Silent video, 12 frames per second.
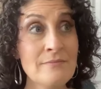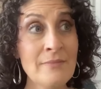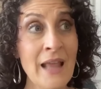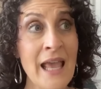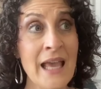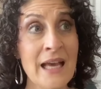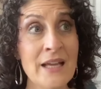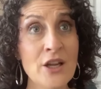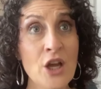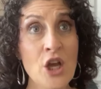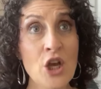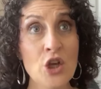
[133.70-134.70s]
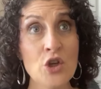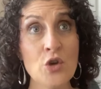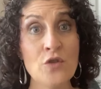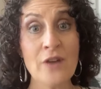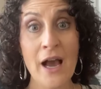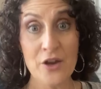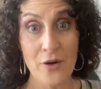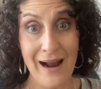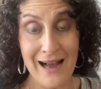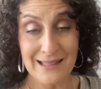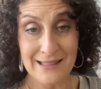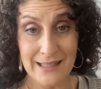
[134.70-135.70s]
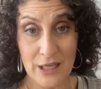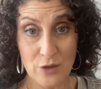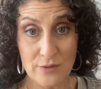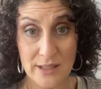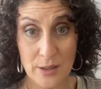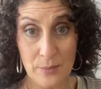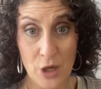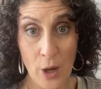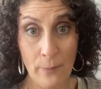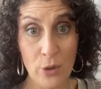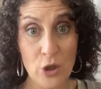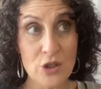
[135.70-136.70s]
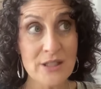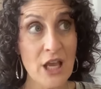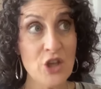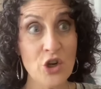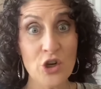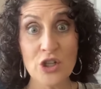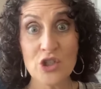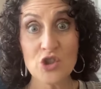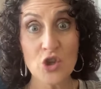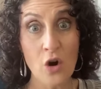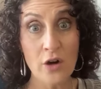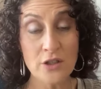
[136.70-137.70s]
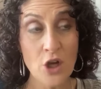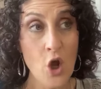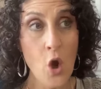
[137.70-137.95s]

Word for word: and you've got your eyes set on some numbers and you're going to start